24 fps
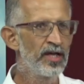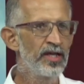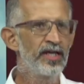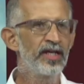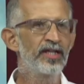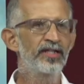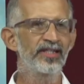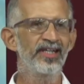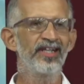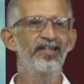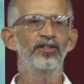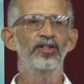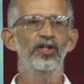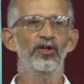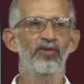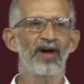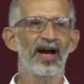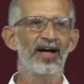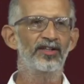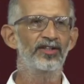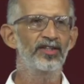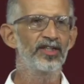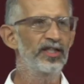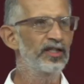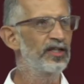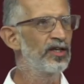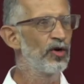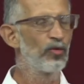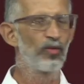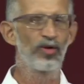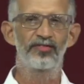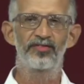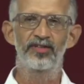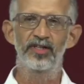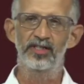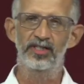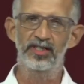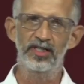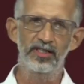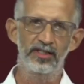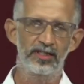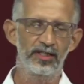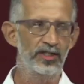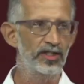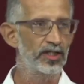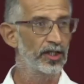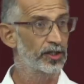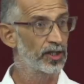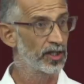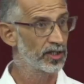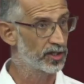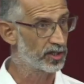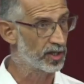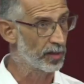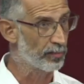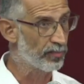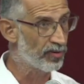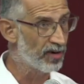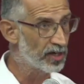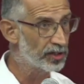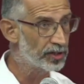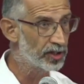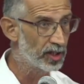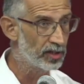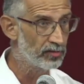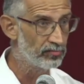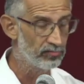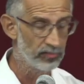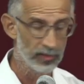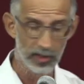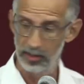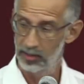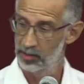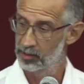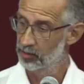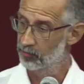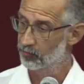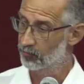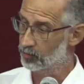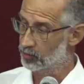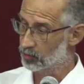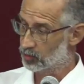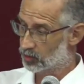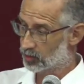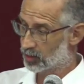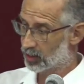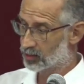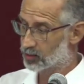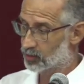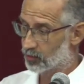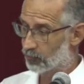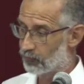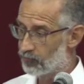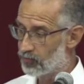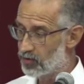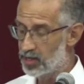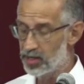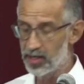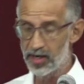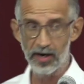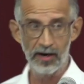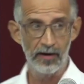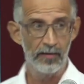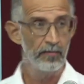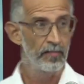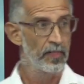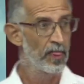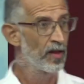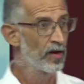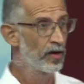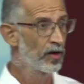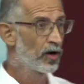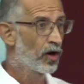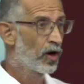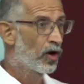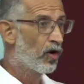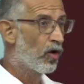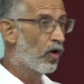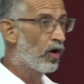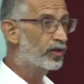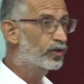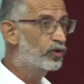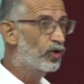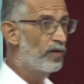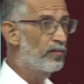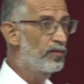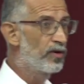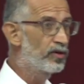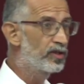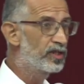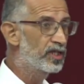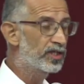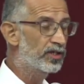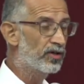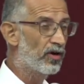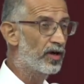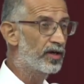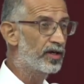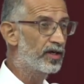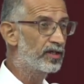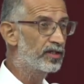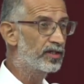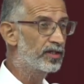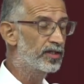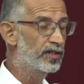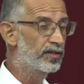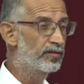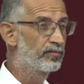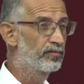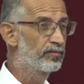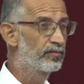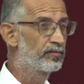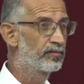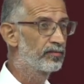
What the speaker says: It's interacting with diseases such as depression, schizophrenia, autoimmune disorders.